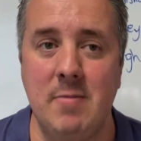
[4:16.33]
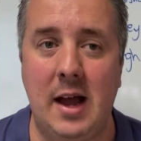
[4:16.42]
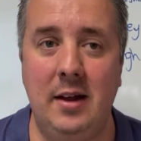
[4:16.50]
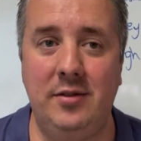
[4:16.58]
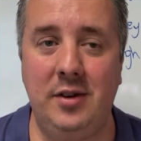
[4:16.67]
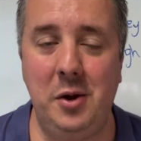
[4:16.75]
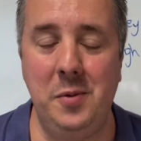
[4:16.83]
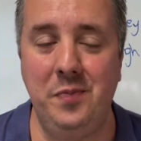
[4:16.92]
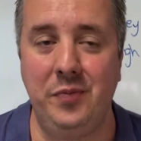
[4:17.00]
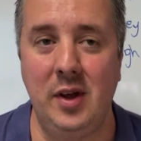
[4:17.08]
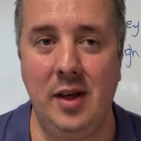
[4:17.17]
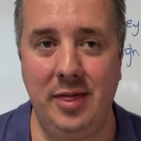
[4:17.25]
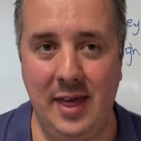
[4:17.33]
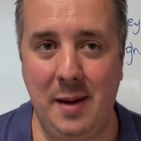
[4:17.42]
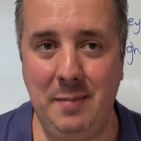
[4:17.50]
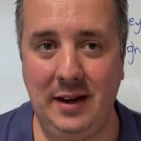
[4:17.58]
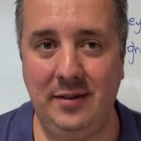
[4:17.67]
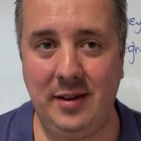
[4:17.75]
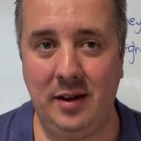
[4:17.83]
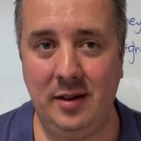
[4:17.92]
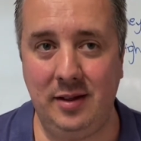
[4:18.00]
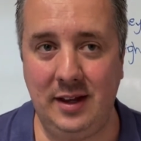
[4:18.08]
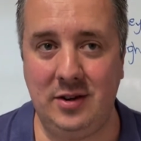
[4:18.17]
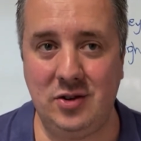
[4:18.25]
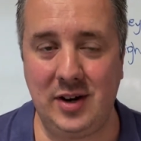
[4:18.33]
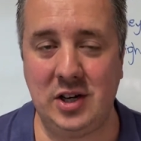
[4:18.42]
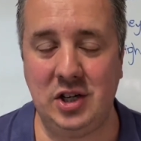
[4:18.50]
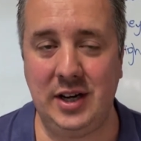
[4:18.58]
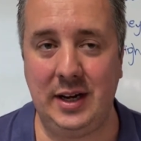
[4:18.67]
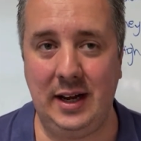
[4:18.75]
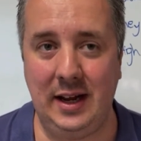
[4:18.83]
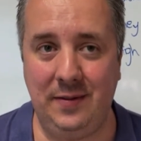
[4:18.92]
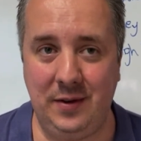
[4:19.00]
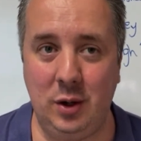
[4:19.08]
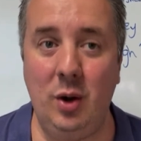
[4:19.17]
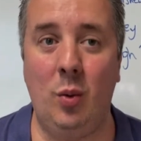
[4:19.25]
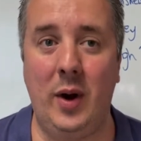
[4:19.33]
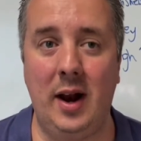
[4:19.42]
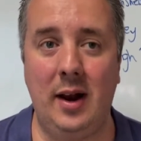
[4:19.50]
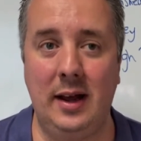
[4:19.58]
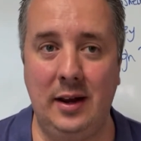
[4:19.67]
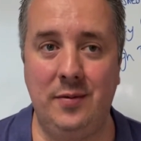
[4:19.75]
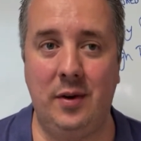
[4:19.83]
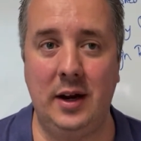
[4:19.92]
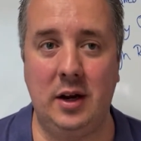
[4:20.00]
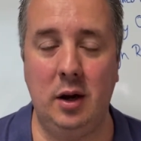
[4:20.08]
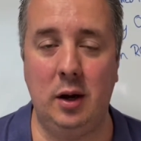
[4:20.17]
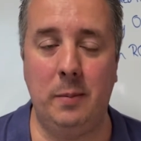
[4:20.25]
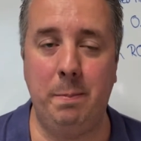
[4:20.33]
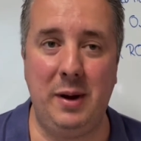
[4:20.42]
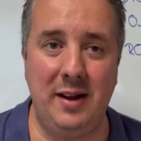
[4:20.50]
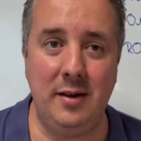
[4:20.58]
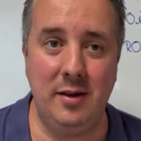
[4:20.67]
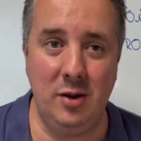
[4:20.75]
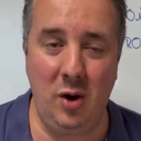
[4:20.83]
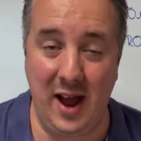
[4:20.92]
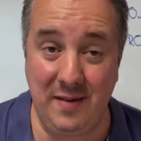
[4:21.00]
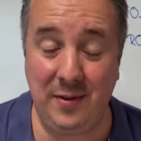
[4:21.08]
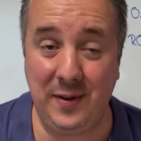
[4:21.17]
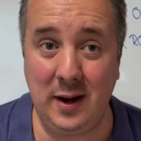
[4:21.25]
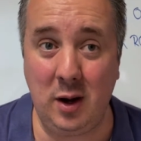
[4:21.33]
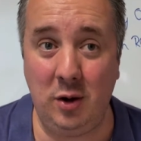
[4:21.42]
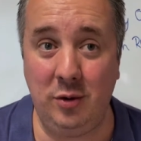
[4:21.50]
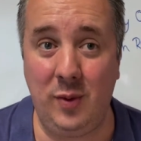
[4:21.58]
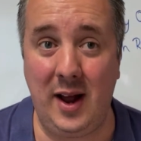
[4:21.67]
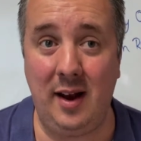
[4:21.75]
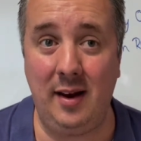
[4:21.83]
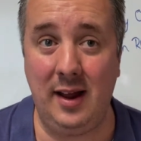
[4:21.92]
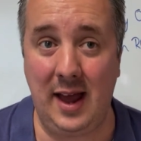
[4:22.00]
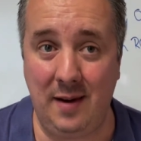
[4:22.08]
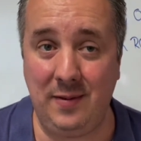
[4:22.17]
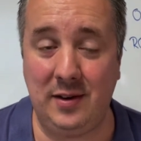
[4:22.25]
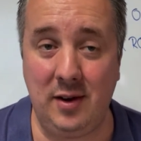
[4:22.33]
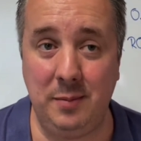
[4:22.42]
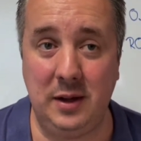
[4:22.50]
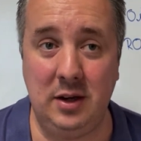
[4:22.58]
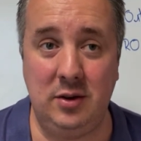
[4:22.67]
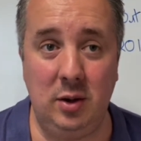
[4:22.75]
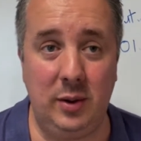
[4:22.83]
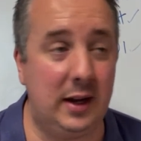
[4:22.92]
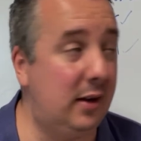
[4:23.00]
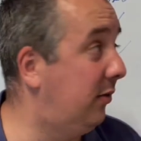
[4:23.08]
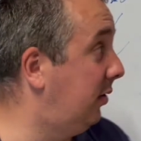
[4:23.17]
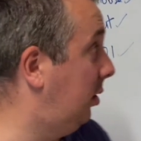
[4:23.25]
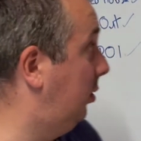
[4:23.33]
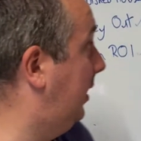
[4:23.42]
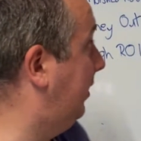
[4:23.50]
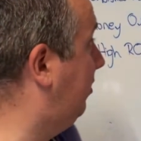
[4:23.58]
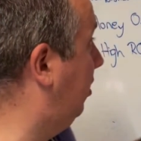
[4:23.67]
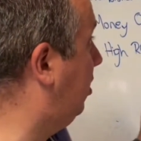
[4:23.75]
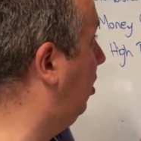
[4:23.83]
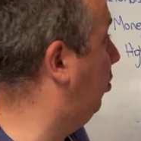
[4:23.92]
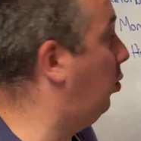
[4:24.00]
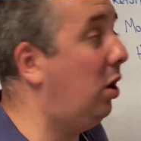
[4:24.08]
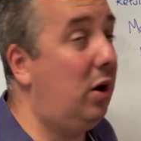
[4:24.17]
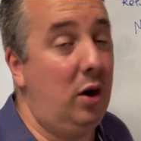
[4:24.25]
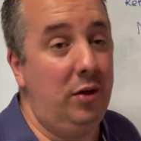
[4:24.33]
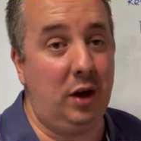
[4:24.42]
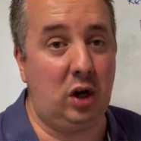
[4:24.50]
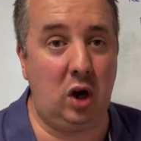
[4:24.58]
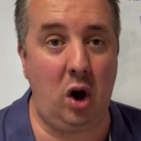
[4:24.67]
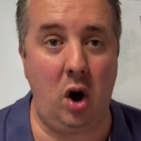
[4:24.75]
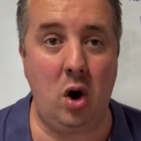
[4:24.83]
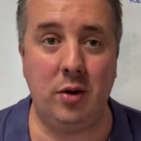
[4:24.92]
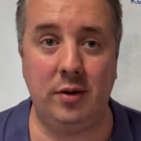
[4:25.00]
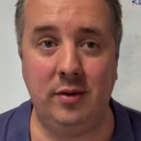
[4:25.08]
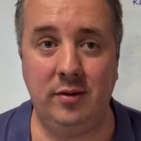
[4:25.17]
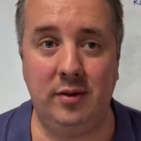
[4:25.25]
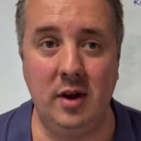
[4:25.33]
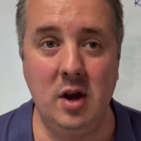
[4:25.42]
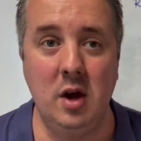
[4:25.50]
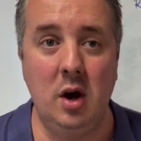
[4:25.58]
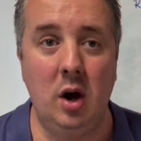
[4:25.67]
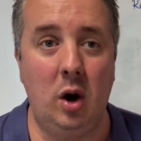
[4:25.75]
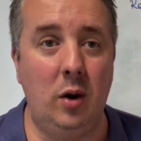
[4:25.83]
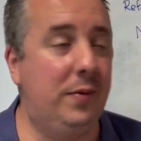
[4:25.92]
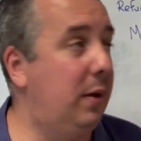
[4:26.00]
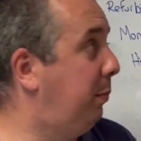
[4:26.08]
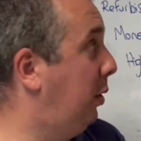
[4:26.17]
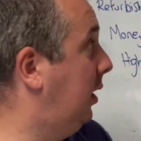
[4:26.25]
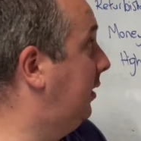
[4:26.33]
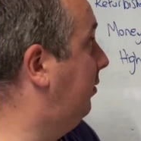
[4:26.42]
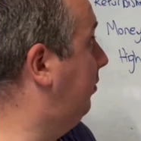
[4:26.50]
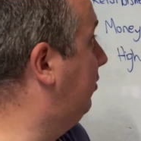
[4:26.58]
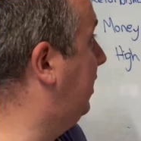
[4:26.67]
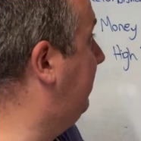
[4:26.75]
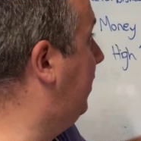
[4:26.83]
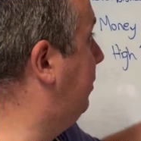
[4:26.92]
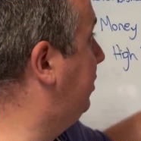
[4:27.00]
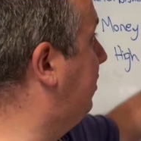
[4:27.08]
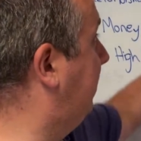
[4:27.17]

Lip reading: And so that means that this strategy, if you do it well, is very good. But not everything goes well every time that you do it. So let's look at what are the cons of the buy, refurbish,